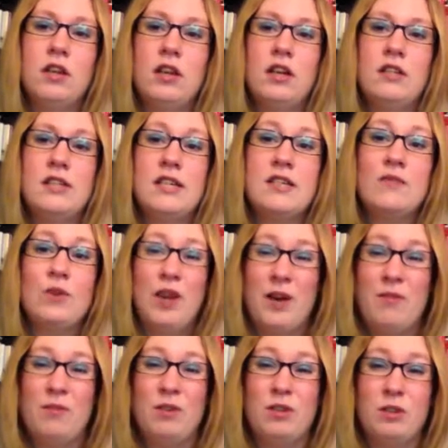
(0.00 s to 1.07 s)
It takes
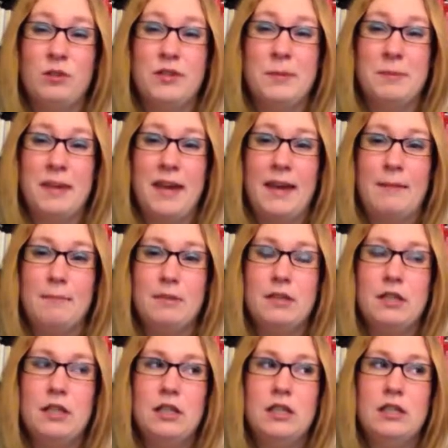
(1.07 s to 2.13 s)
forever to close up a camp.
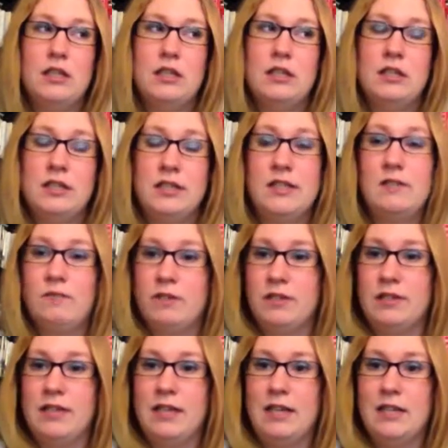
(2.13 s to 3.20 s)
At least it
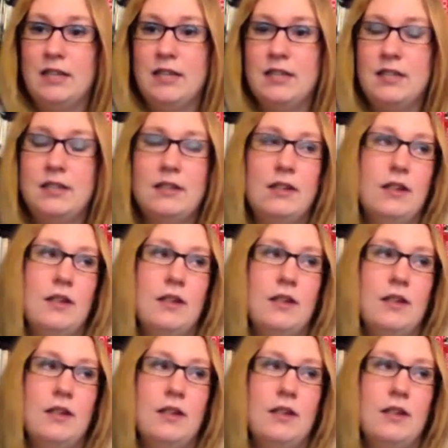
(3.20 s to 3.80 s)
feels like it does.